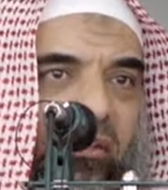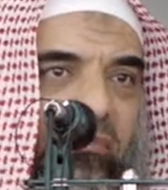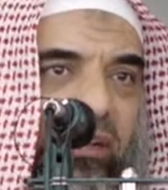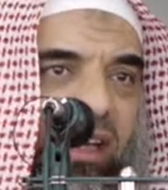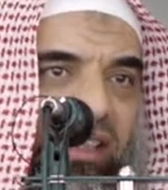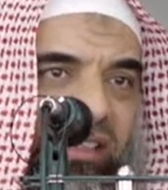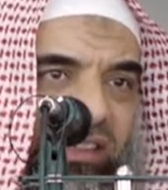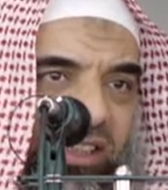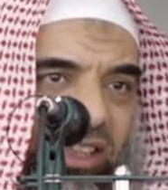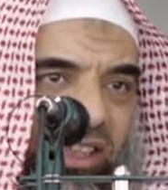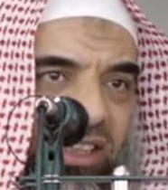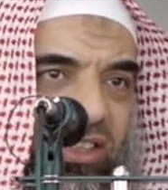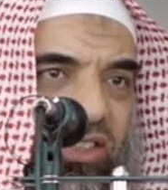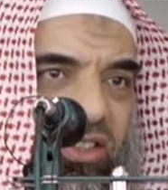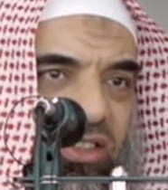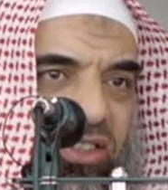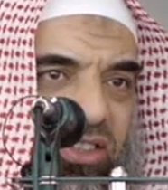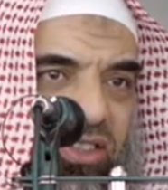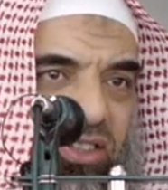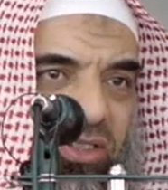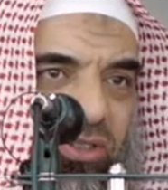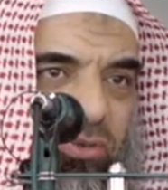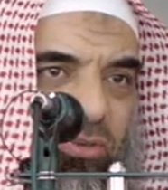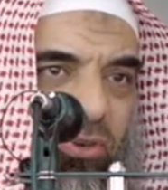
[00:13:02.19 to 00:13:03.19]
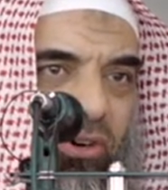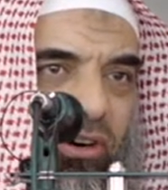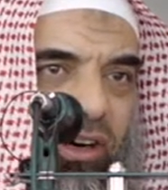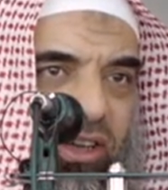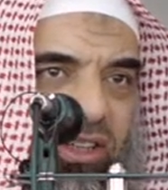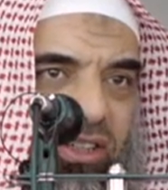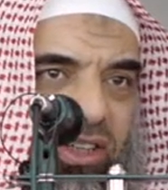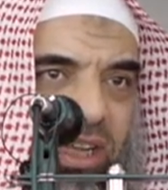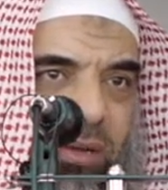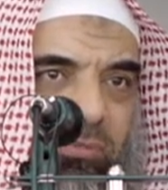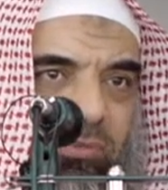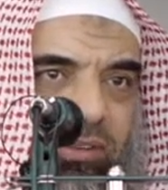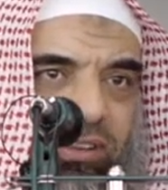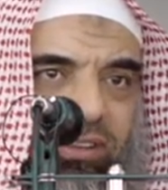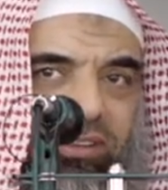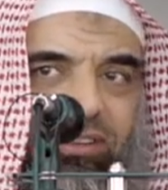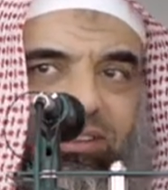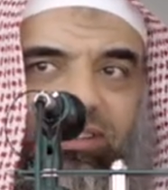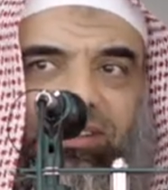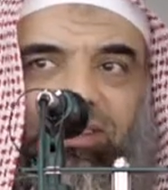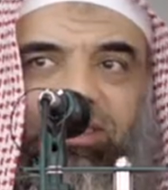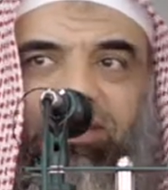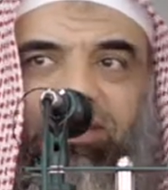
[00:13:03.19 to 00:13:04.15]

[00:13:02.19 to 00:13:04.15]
my deeds were accepted